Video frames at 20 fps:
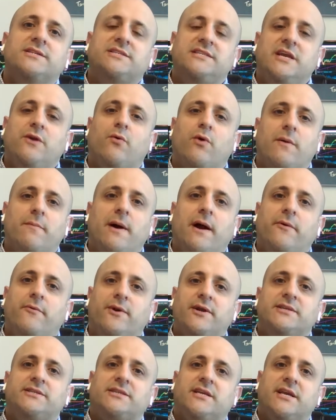see where my
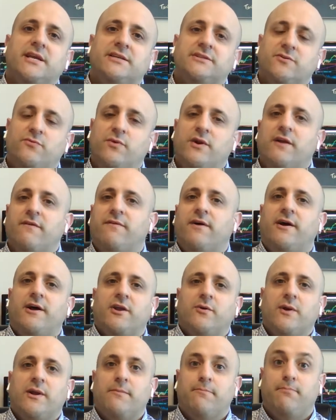risk is, and
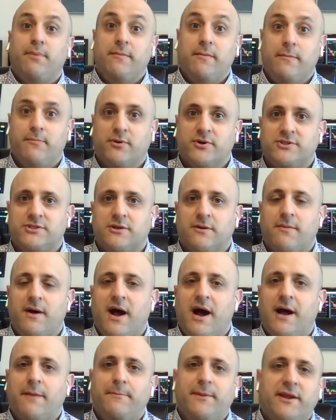reevaluate and maybe put some
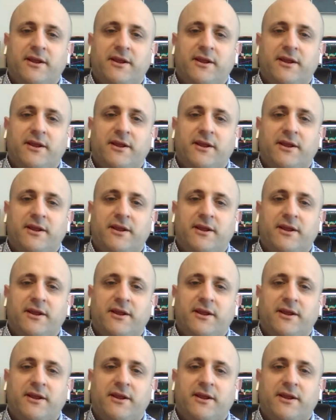on.